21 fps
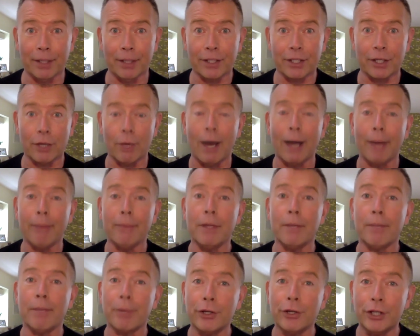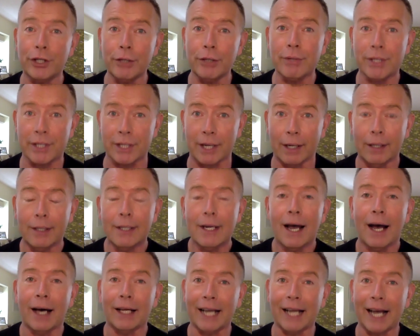So I'm the producer
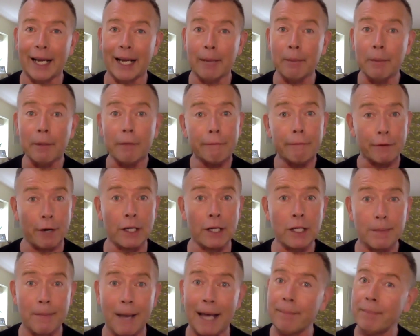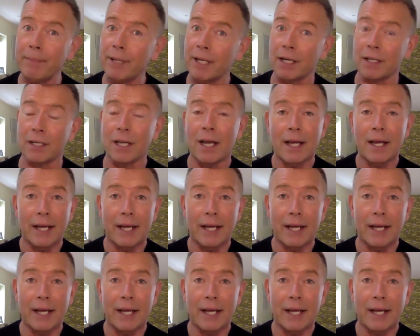and I am the front man because